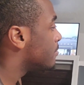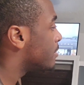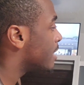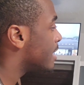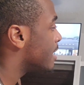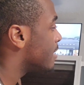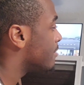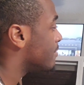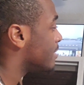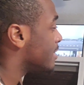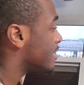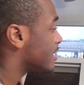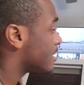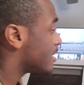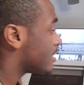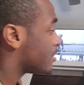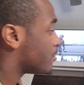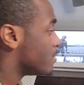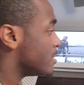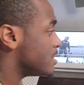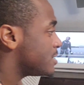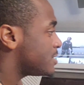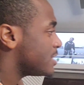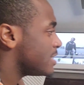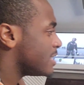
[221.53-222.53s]
but anyway,
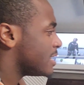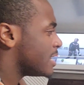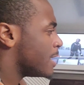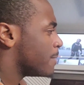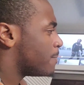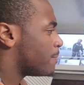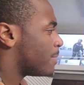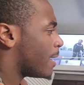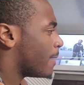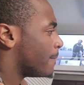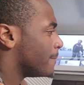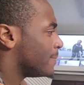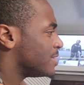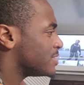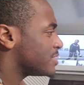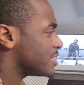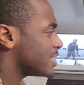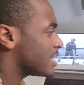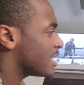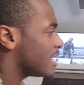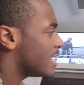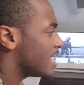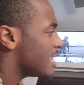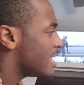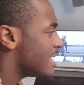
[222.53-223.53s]
Christian hip hop
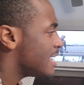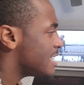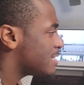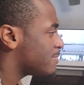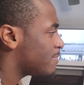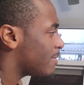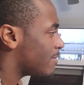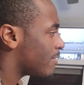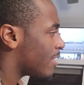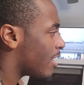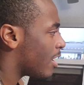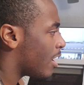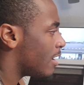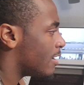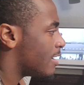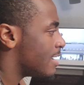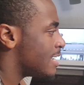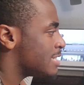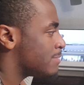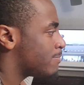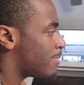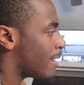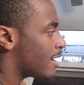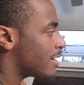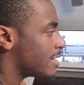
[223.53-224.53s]
music is
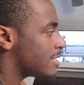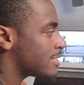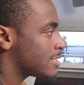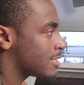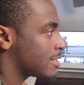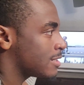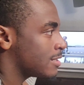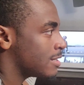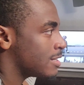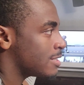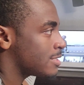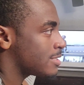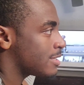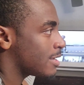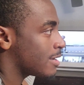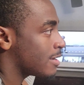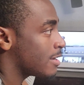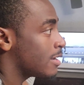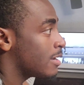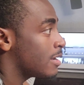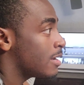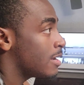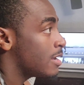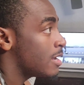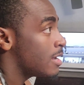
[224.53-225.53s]
is about as good as
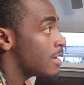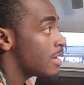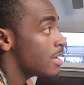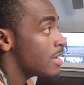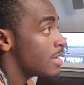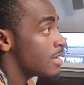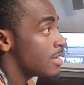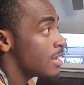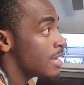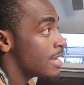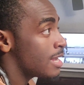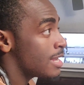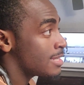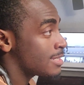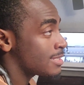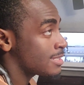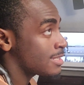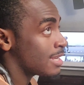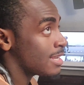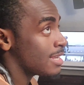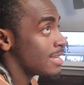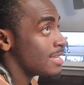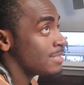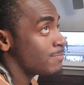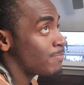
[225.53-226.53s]
the,
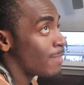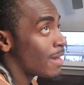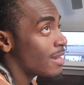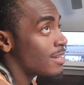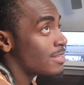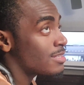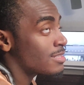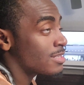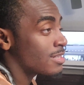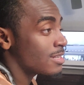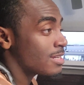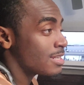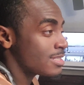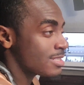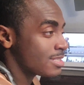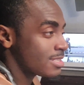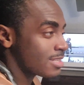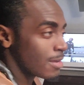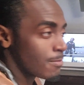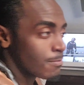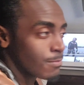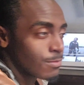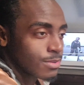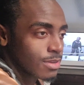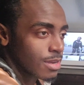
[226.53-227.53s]
as it's about as good as
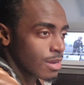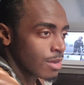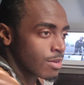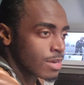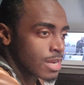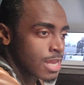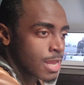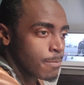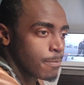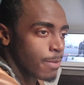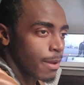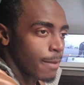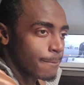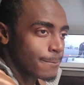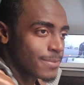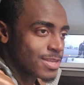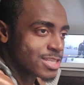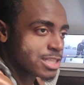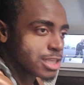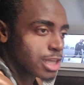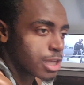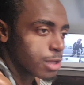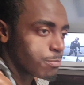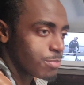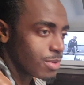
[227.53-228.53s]
some other hip hop
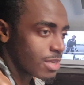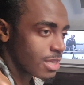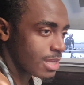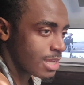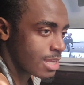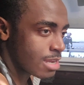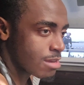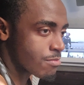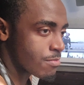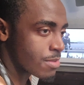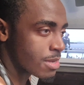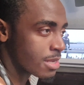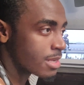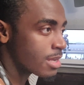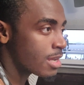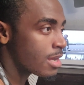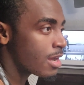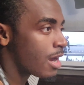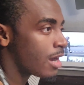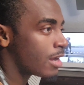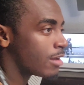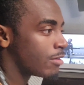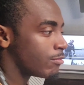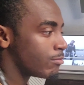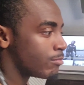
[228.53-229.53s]
music you've been hearing
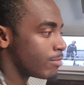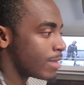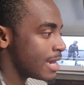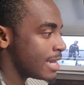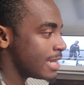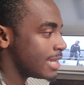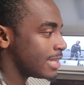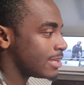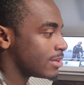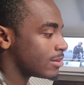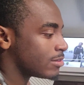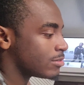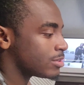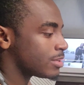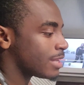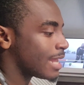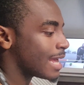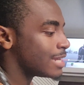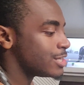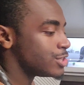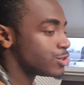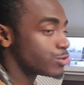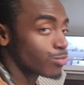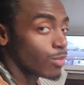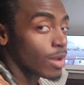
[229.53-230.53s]
on the radio,
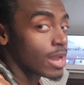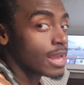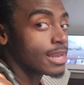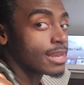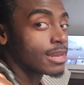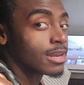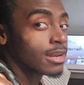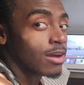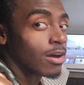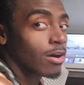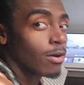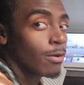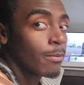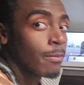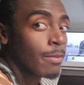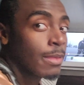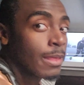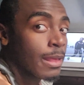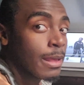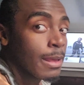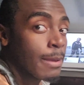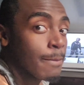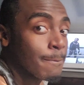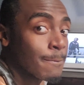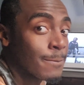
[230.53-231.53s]
like Drake and all.
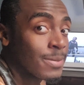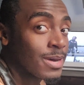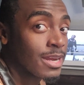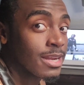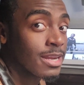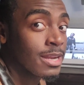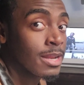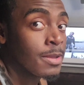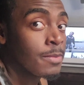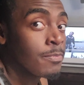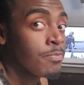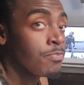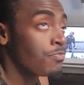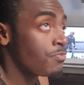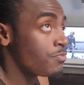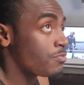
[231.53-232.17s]
But